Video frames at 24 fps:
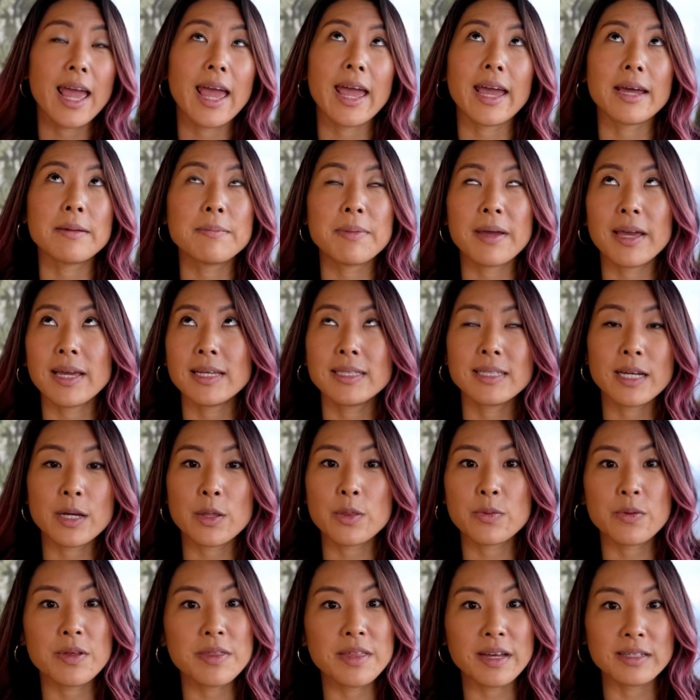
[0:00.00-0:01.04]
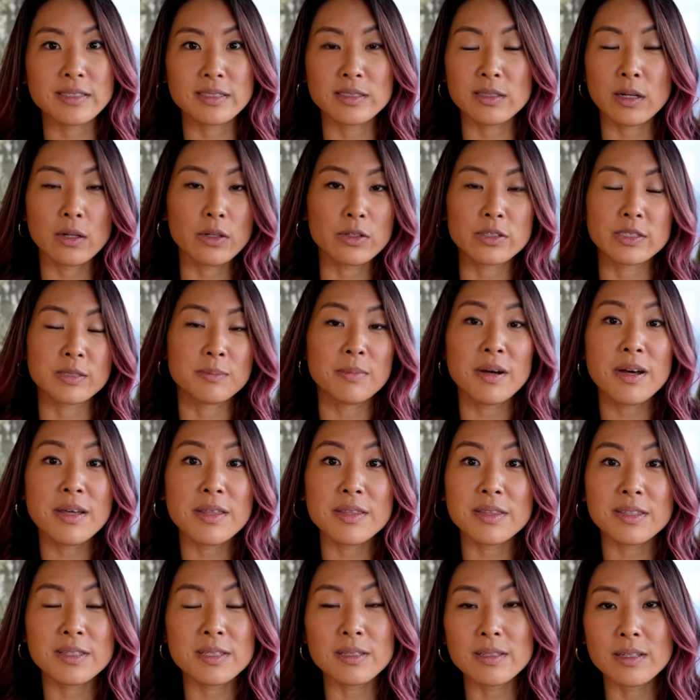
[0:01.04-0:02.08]
and paying like $3,000 a
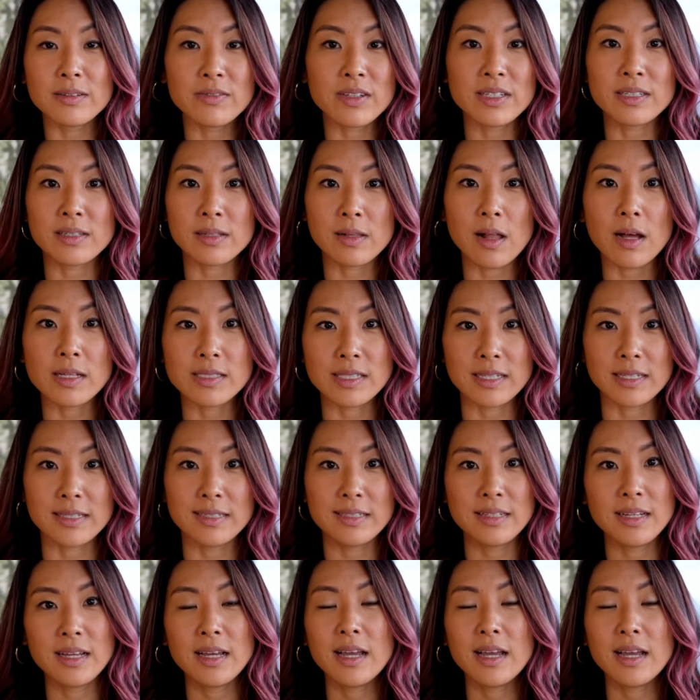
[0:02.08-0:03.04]
month to live in a closet.